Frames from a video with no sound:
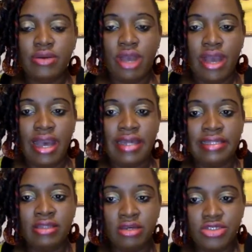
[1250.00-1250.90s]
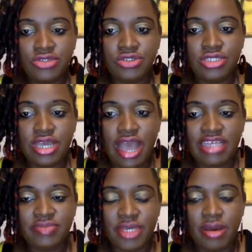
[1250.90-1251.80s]
non-truth
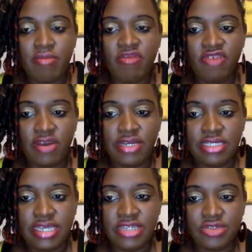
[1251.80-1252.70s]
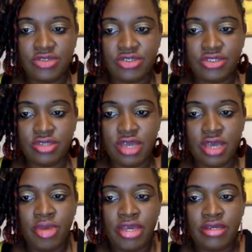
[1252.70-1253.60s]
has become very dangerous
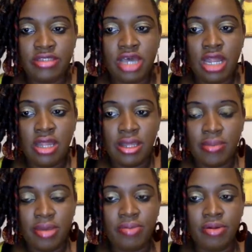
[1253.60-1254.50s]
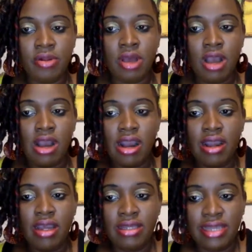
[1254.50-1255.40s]
because a lot of people
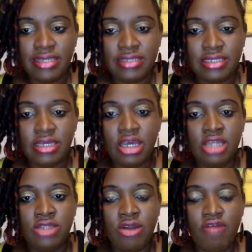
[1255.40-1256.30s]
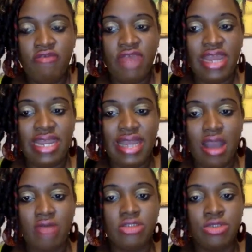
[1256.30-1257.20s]
are lazy, not finding
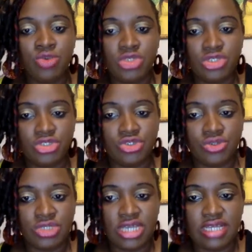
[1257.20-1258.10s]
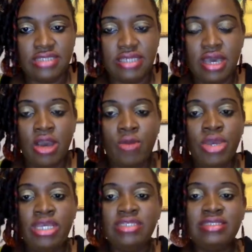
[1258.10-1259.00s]
out what the truth is.
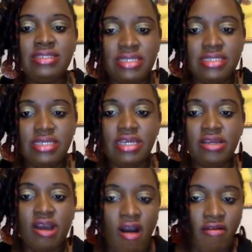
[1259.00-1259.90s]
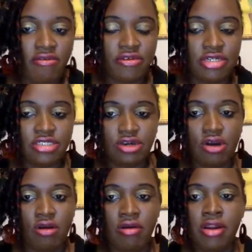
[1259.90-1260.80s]
We sit in comfort
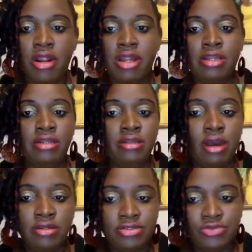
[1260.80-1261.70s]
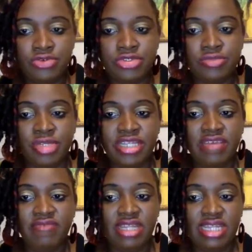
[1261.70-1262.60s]
or non-truth,
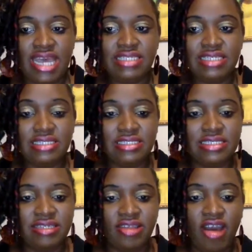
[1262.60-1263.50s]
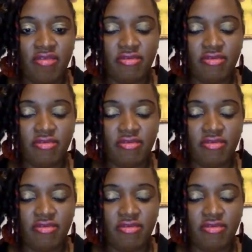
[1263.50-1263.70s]
believing that it is enough,